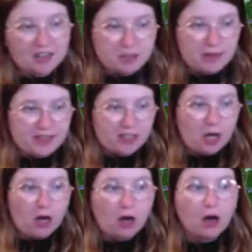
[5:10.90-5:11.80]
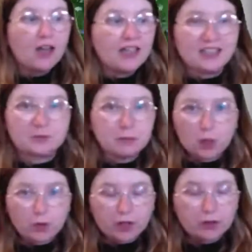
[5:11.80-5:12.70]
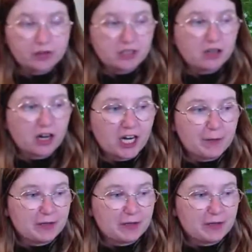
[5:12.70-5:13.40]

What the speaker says: to be in the car, he's mewing all the time, and I